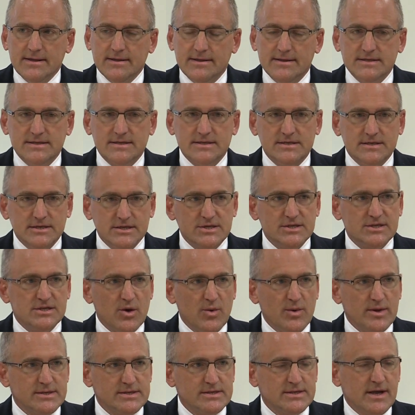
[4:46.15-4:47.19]
This is just
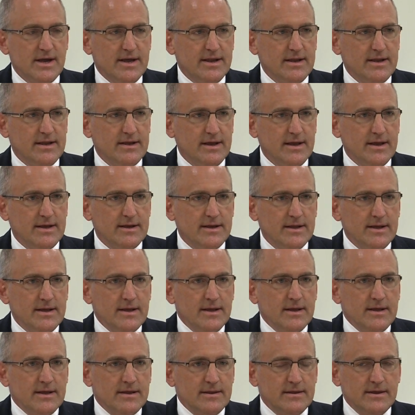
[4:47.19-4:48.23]
so exciting. And
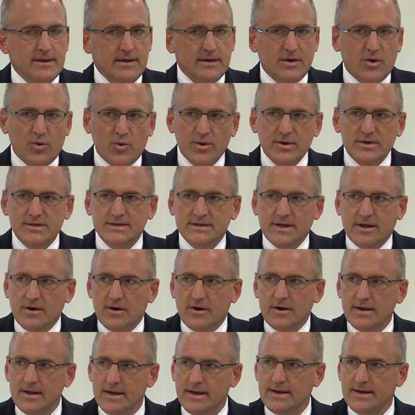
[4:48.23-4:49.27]
the Career
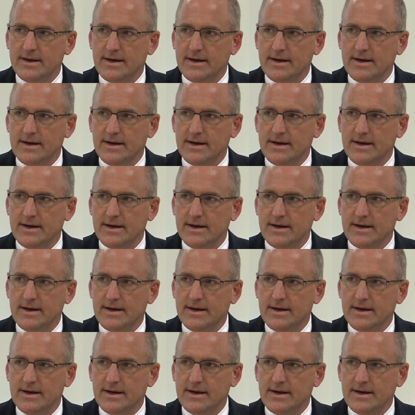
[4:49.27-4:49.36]
Center,